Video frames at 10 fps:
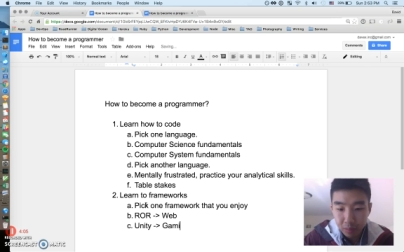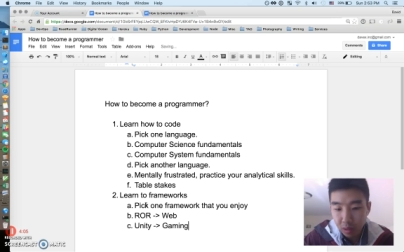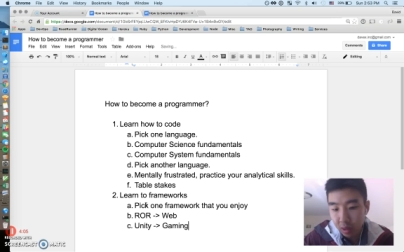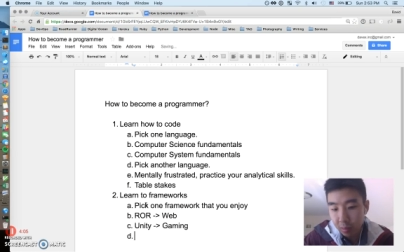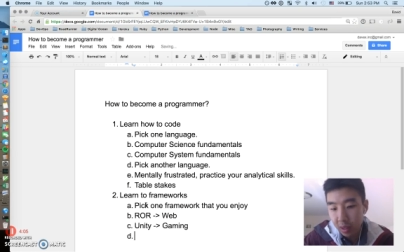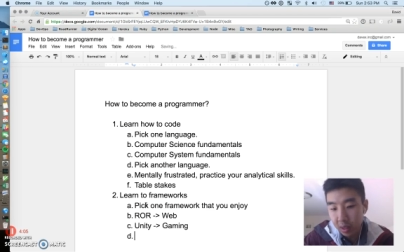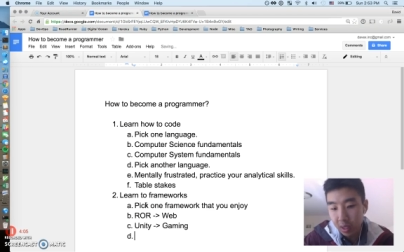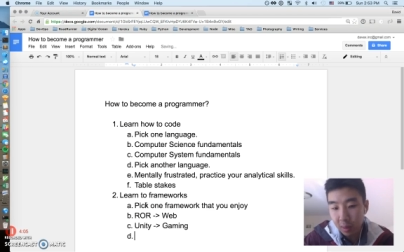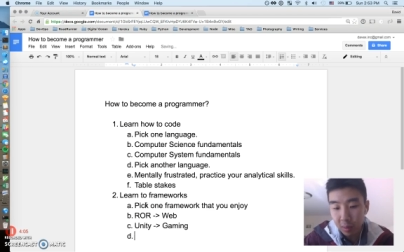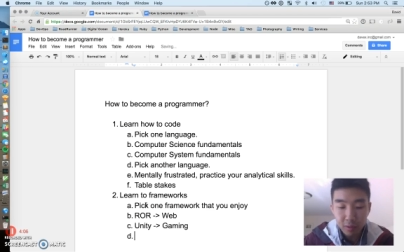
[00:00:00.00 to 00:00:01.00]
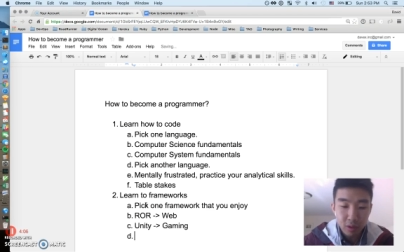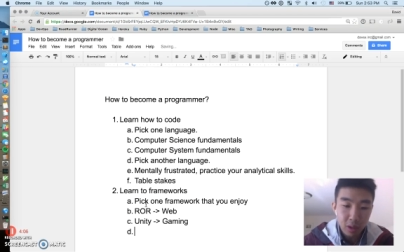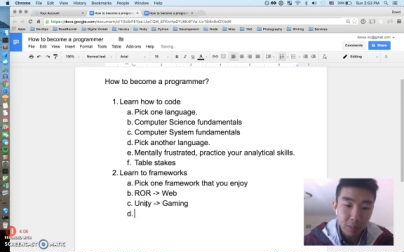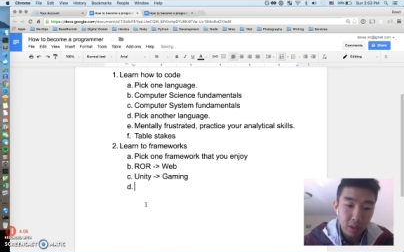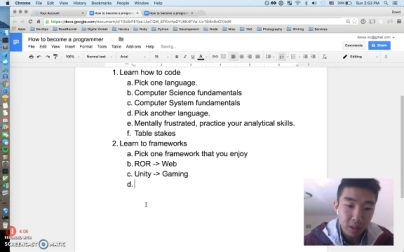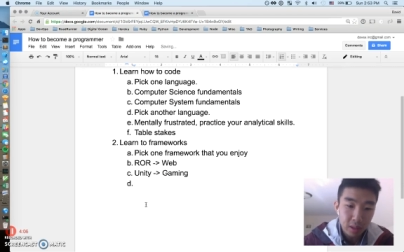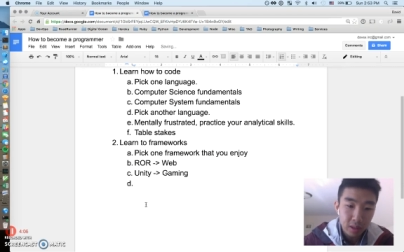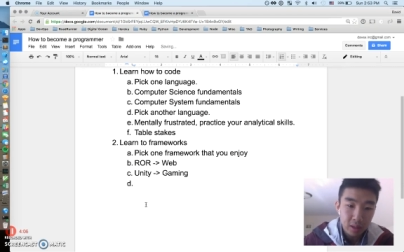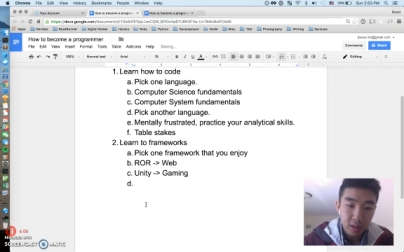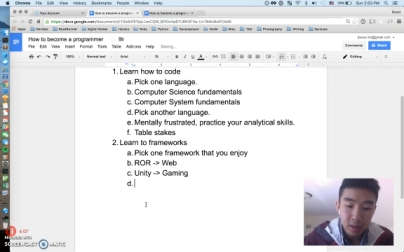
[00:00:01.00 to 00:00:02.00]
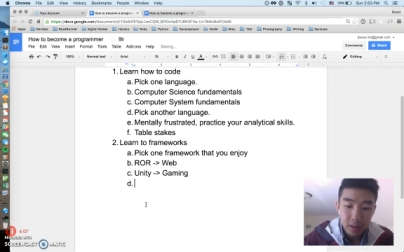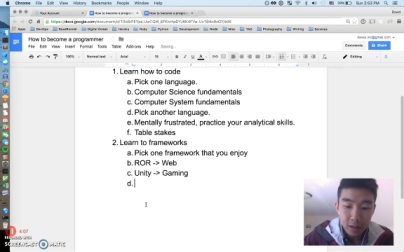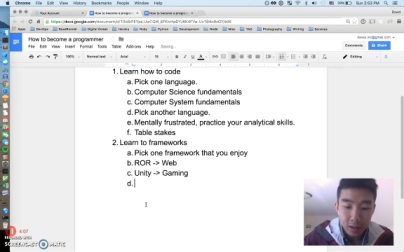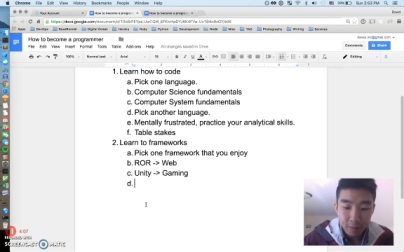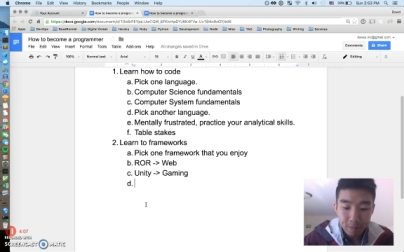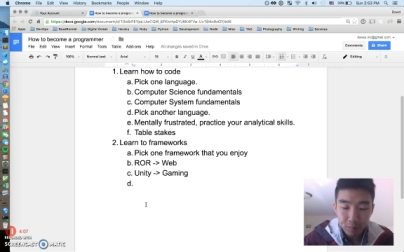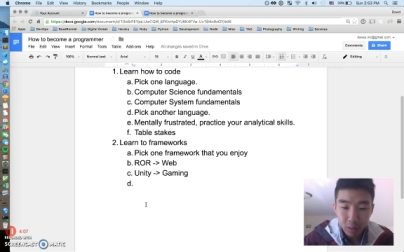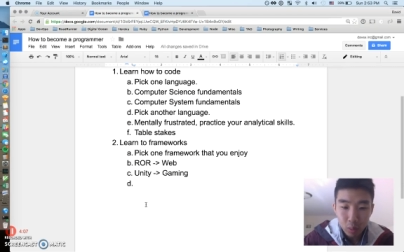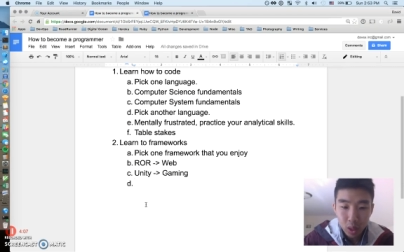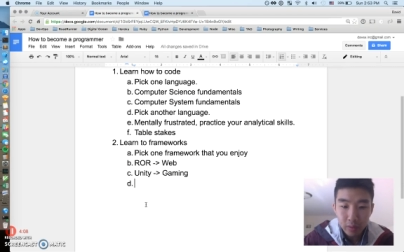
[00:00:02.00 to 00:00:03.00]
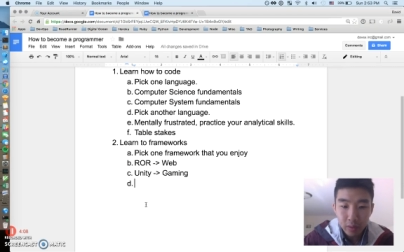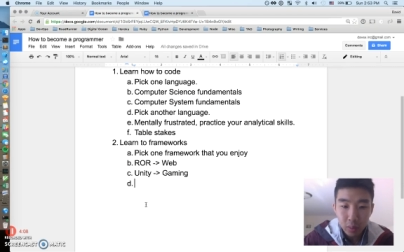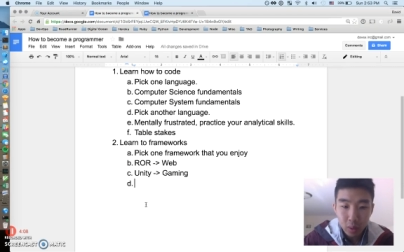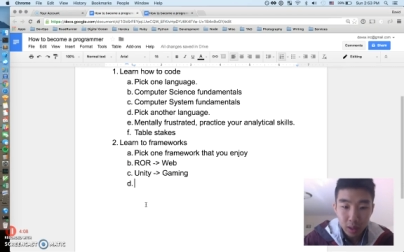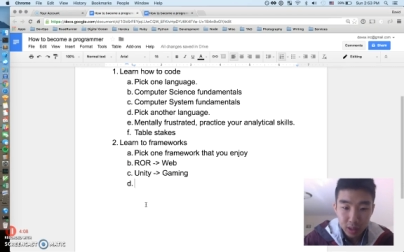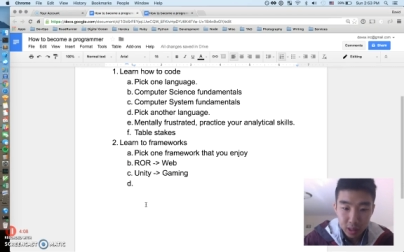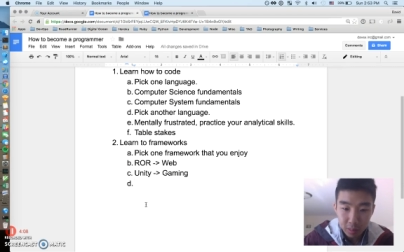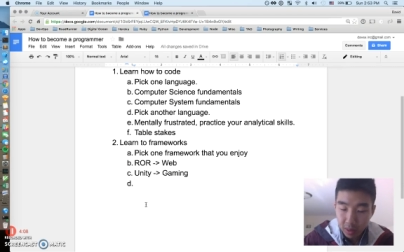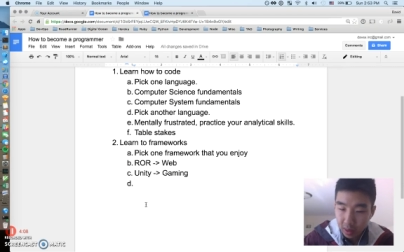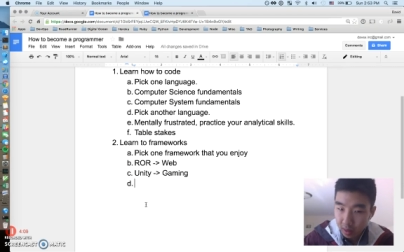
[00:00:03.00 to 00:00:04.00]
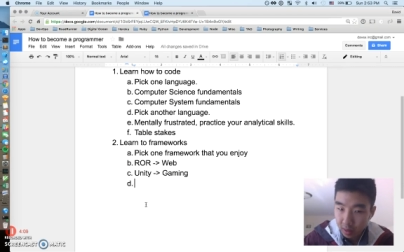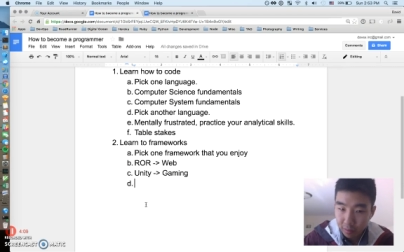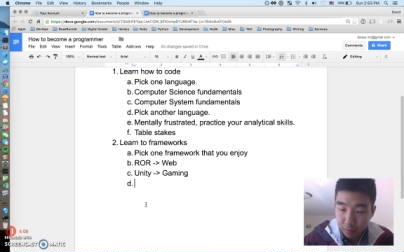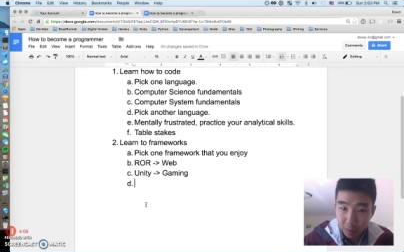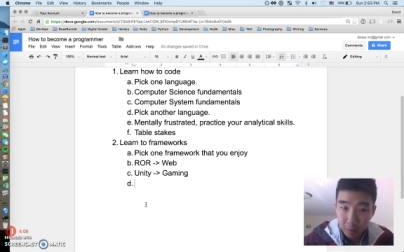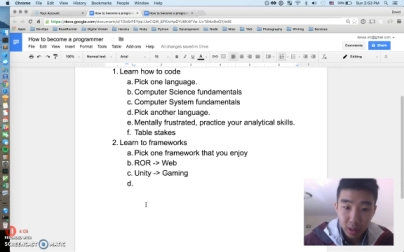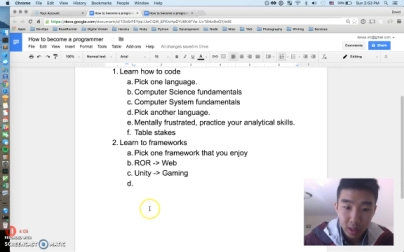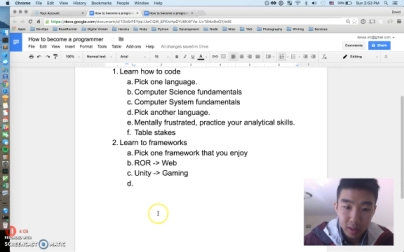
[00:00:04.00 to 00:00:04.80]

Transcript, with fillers: you could pick a gaming framework um, whatever you want, just pick a framework.